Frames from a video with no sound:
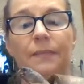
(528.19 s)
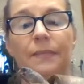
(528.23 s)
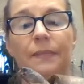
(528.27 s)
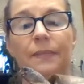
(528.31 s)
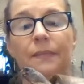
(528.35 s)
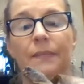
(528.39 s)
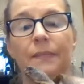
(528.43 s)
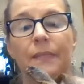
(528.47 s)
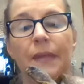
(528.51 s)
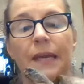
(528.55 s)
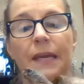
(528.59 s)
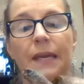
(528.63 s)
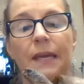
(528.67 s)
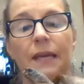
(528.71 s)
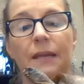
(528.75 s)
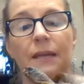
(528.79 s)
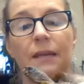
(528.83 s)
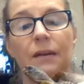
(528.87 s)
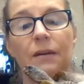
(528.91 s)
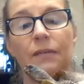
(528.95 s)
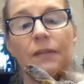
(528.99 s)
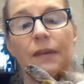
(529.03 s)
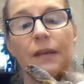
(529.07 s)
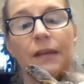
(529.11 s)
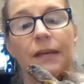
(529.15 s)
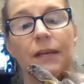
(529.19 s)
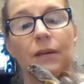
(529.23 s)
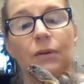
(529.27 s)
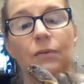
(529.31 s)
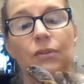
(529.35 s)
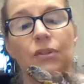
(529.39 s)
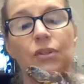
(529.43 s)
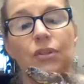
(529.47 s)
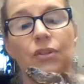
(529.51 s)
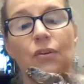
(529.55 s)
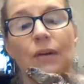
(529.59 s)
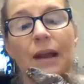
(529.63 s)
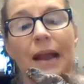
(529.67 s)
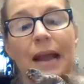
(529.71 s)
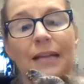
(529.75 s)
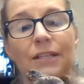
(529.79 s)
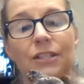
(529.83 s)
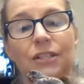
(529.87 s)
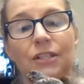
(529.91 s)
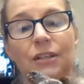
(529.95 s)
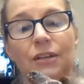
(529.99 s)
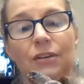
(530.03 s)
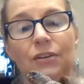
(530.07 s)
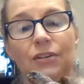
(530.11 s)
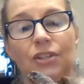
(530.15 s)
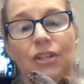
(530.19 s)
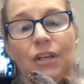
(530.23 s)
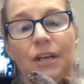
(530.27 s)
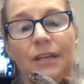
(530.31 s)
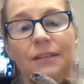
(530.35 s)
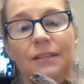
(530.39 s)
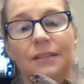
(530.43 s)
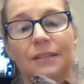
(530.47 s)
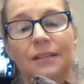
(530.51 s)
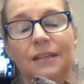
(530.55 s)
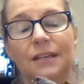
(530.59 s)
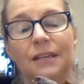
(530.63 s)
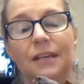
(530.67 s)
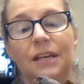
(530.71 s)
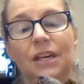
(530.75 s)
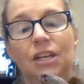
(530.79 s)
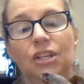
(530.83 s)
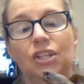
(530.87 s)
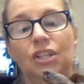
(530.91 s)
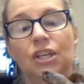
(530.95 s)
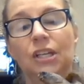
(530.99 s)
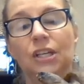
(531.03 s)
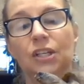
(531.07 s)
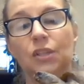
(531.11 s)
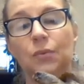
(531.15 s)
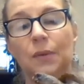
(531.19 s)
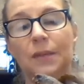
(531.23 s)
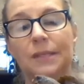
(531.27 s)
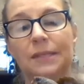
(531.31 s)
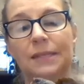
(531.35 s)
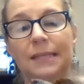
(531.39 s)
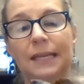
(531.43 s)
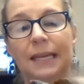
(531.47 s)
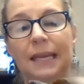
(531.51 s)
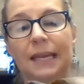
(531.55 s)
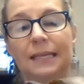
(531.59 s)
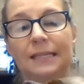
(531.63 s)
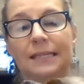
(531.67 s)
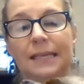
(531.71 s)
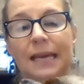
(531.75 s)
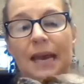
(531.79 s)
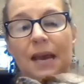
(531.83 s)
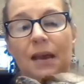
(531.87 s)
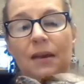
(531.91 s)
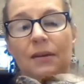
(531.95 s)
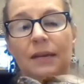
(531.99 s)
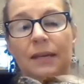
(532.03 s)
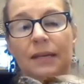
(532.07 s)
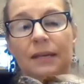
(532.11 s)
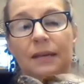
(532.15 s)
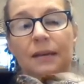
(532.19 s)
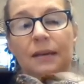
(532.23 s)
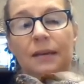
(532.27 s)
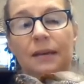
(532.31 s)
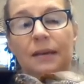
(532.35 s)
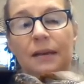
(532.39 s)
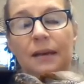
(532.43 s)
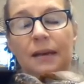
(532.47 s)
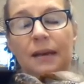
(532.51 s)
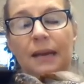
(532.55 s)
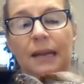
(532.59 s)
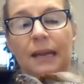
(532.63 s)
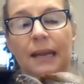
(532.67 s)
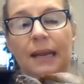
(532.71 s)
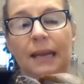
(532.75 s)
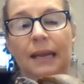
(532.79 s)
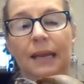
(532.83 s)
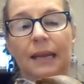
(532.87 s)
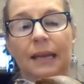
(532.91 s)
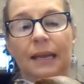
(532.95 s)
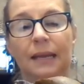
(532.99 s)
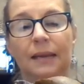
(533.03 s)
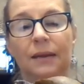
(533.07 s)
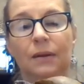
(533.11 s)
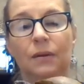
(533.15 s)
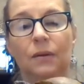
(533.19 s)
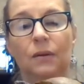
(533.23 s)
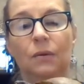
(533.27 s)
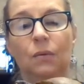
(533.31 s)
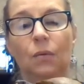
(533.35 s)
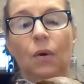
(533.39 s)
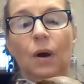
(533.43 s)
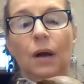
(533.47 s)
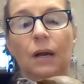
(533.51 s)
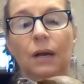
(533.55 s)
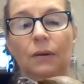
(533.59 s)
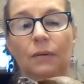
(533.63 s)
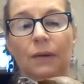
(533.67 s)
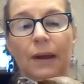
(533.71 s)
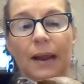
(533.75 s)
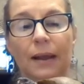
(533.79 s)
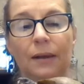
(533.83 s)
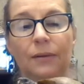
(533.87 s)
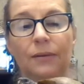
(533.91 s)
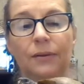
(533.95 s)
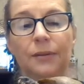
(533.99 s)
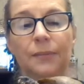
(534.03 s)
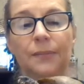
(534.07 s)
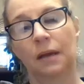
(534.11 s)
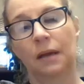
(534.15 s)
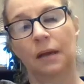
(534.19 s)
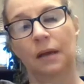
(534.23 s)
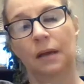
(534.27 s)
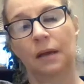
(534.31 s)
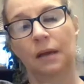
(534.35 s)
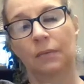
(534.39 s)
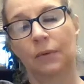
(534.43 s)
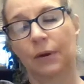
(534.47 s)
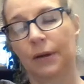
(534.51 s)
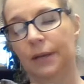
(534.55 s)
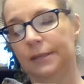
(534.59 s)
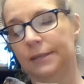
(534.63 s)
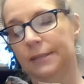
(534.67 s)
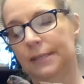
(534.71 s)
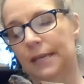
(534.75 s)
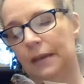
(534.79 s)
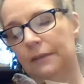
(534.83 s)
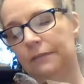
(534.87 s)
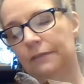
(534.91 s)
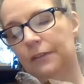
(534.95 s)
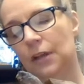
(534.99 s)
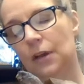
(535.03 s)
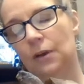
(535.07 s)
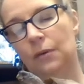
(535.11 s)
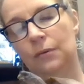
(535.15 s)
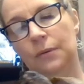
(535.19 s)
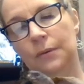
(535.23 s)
They don't scratch. She just wants to get down and walk around. What do you say, Flo?